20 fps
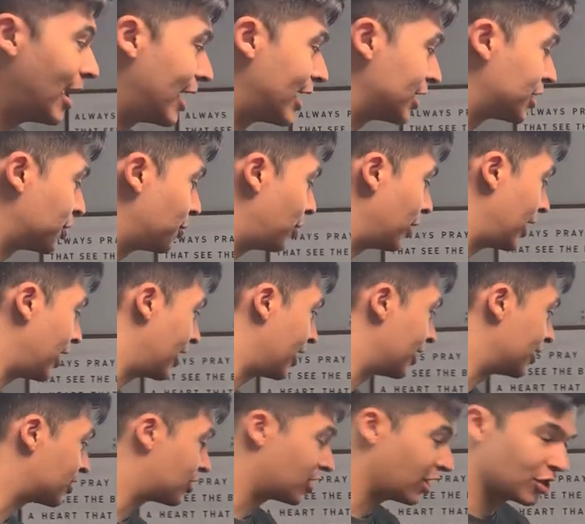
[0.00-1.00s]
and it's
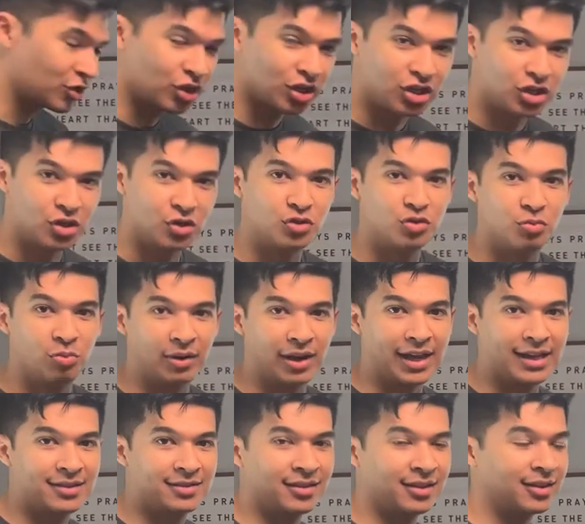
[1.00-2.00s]
been such a huge
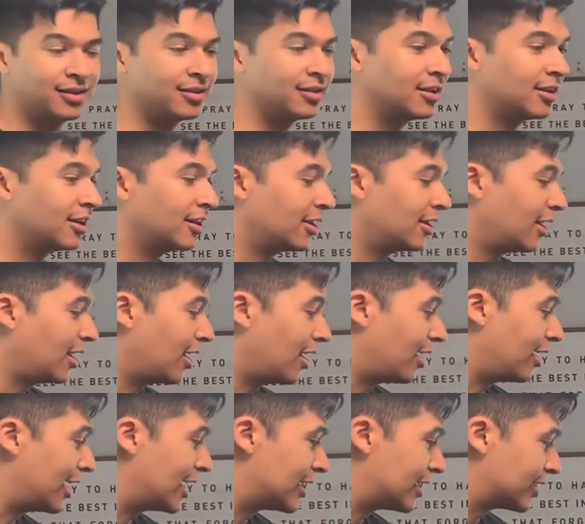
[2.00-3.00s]
blessing
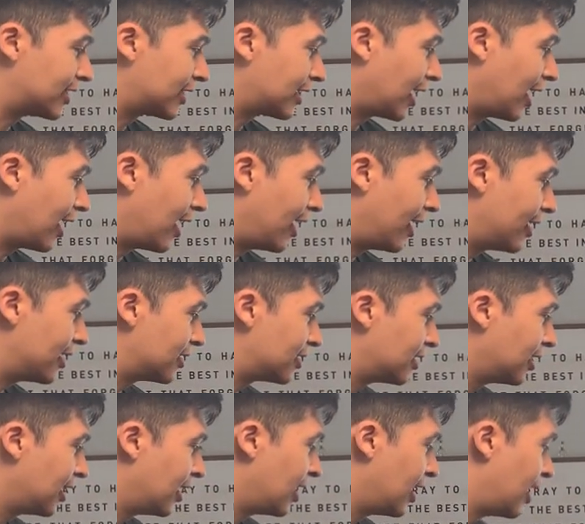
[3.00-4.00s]
in
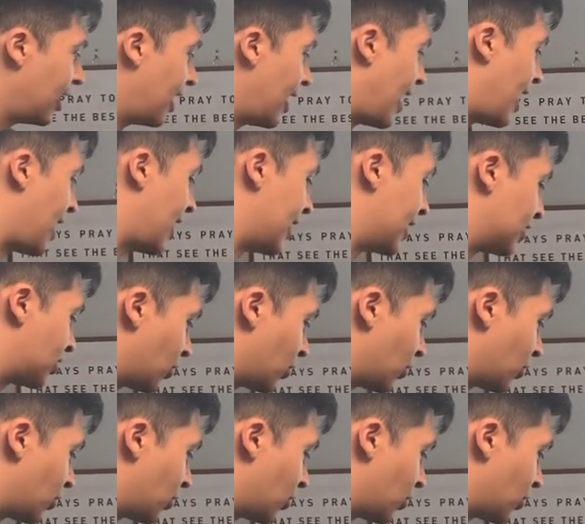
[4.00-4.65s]
disguise. And